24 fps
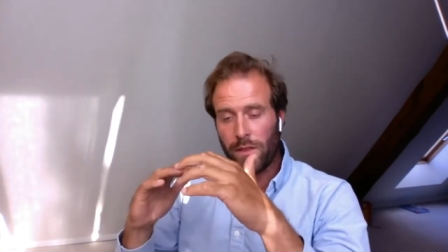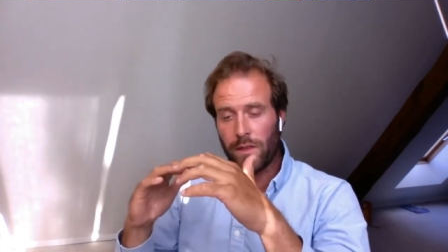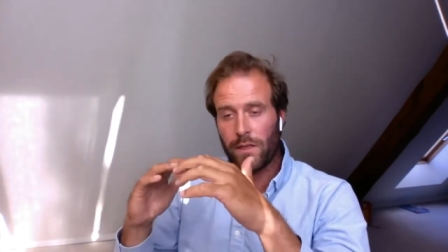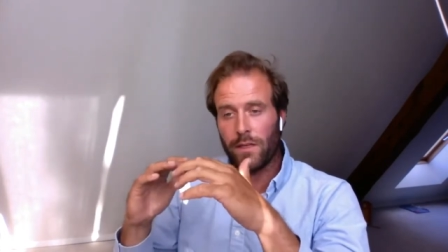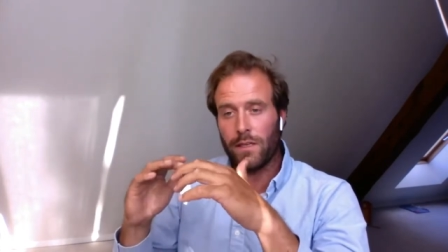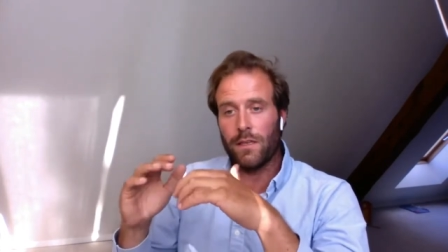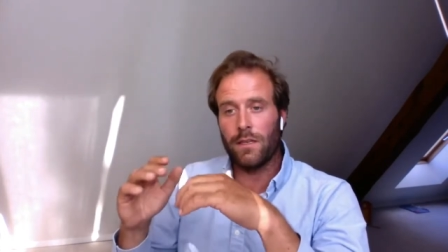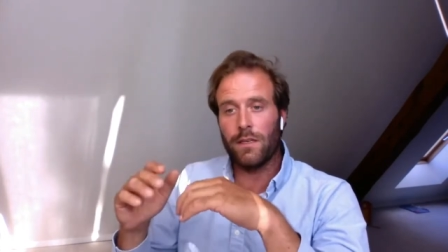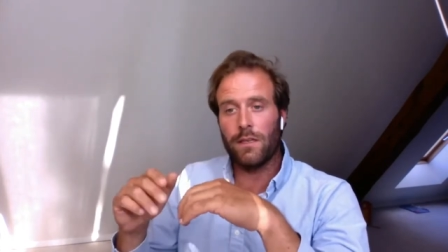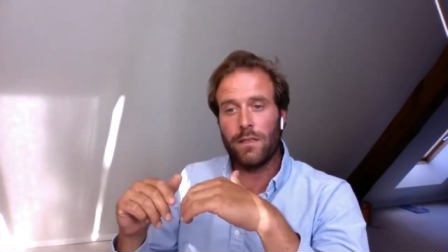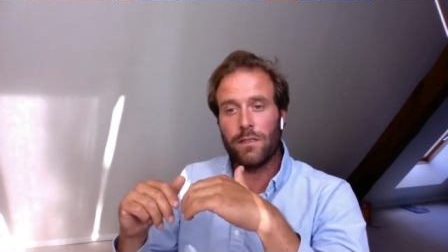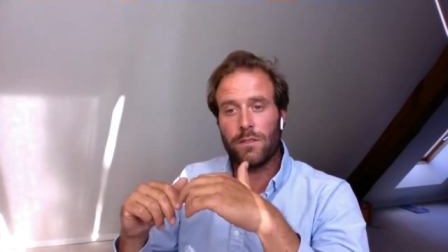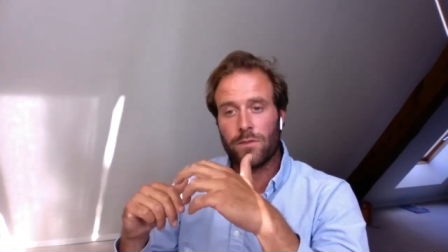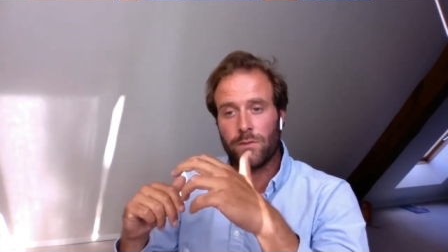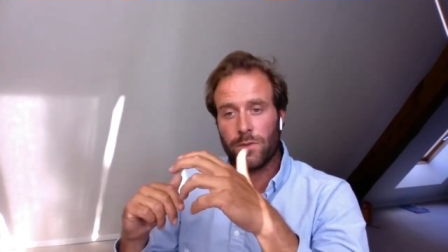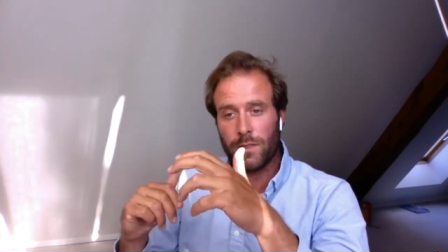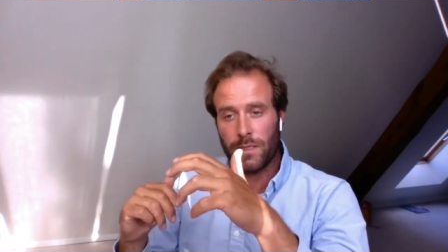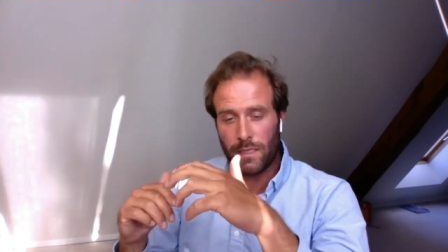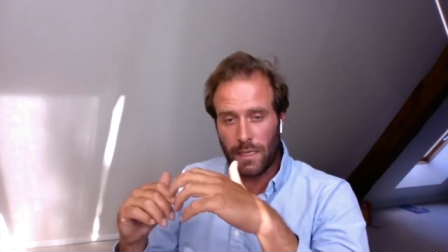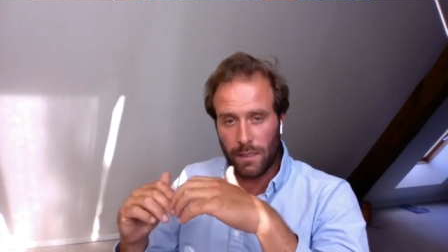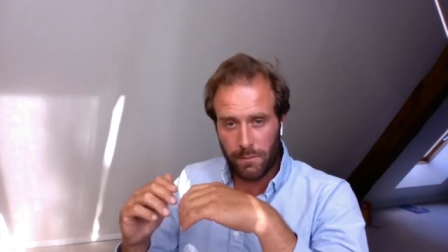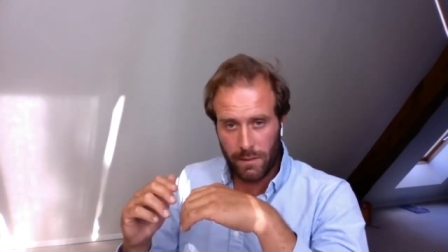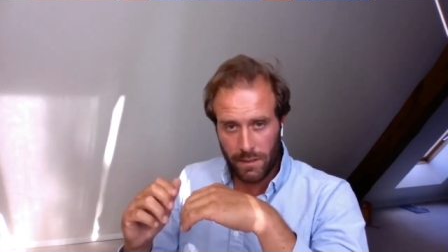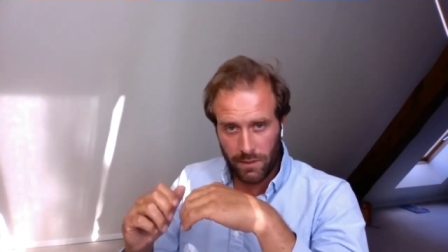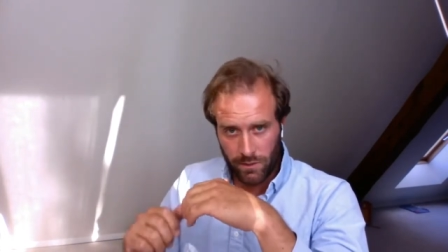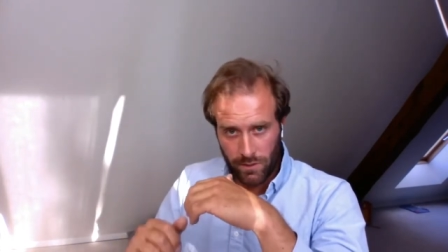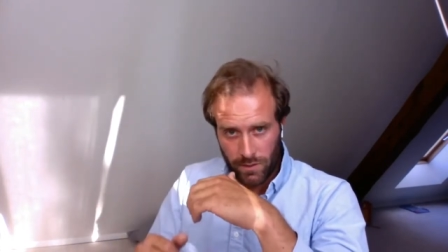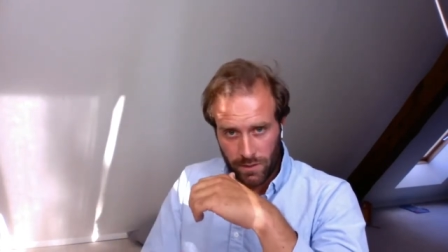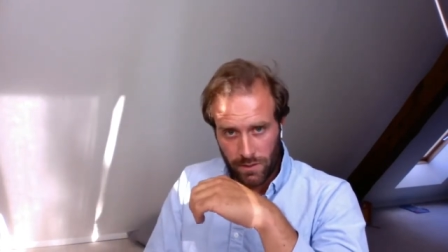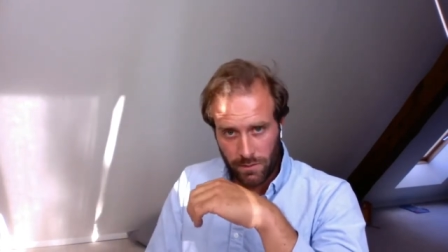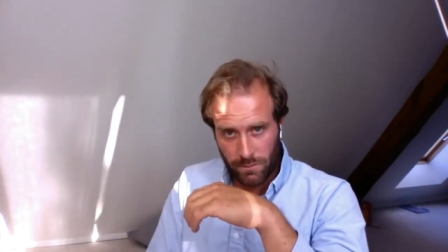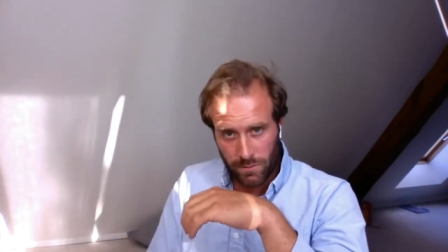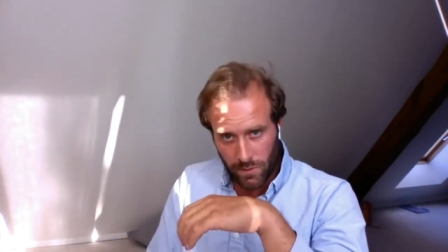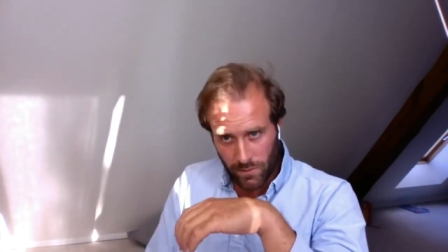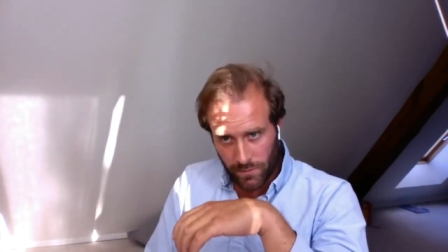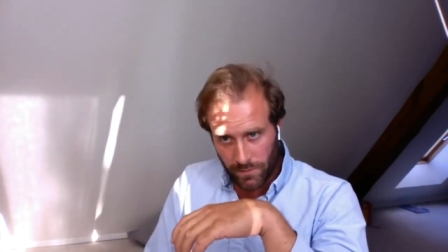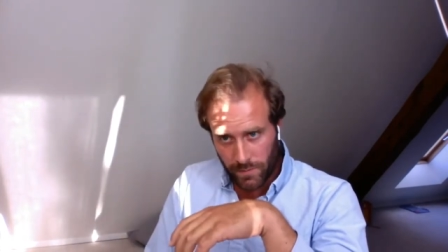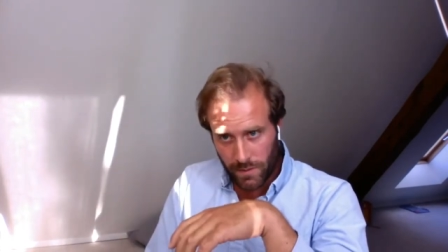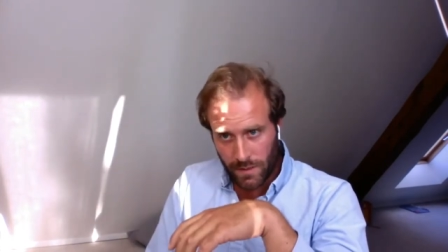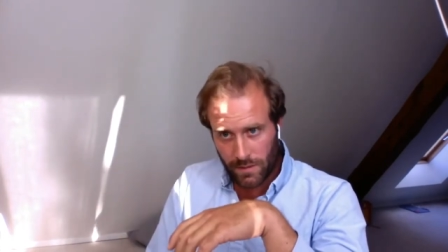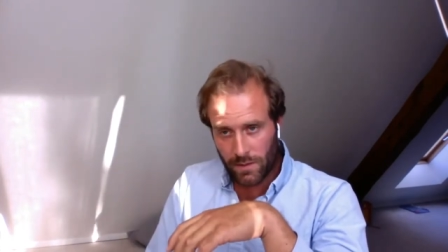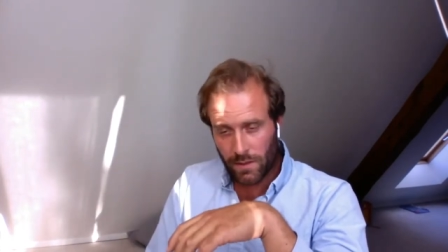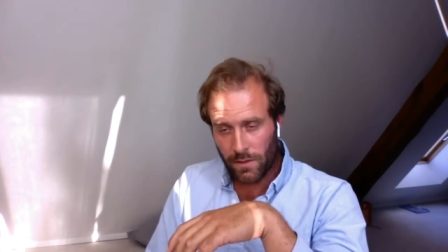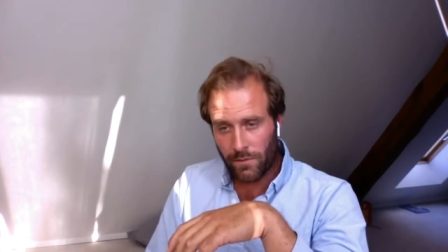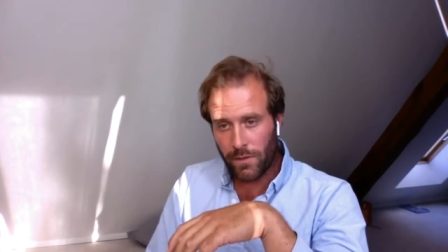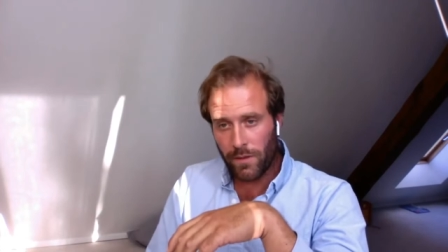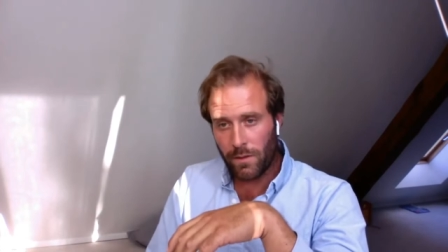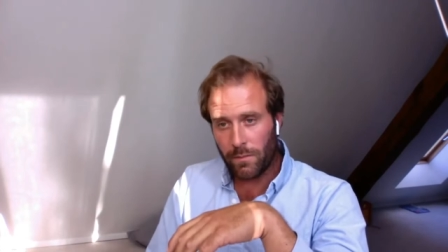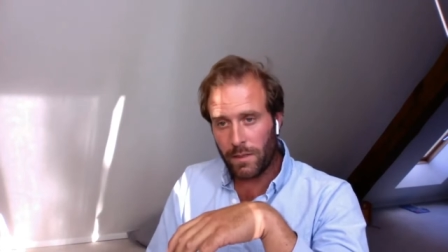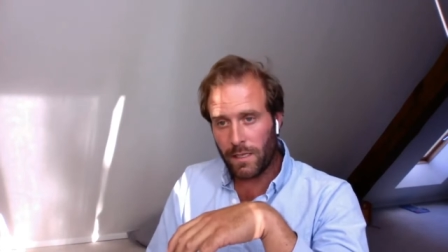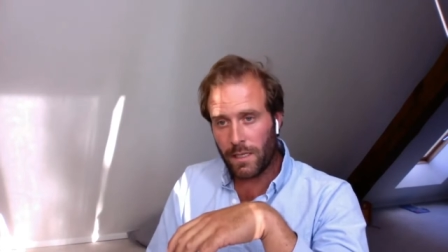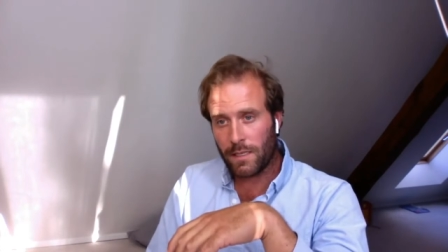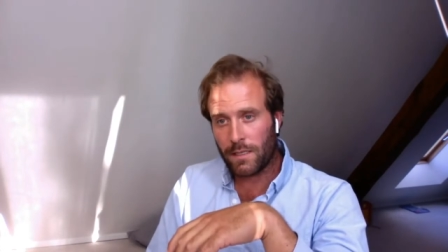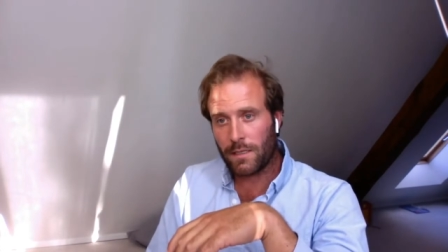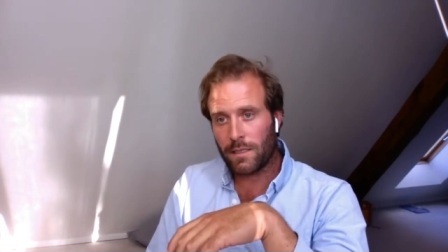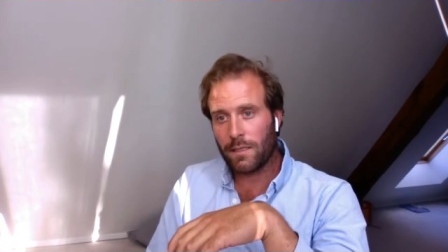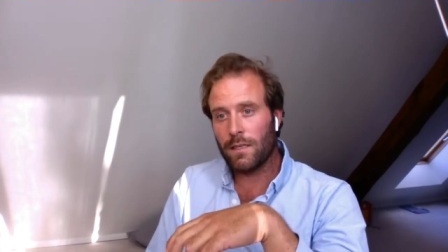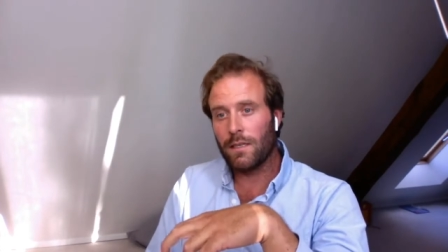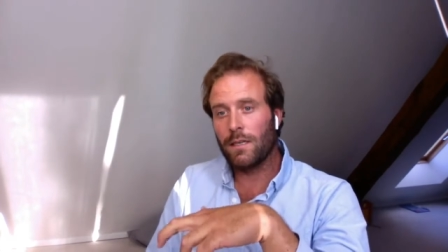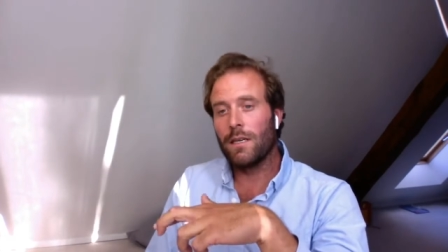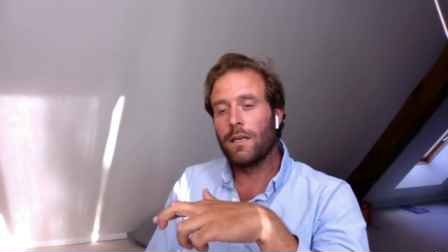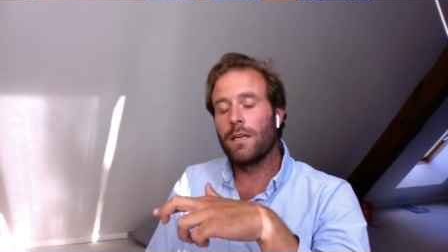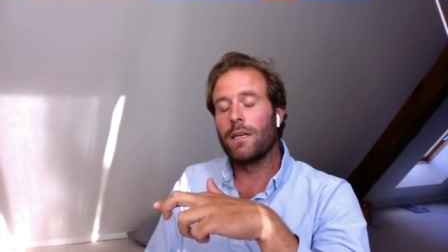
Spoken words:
the 3-dimensional movements of the mark.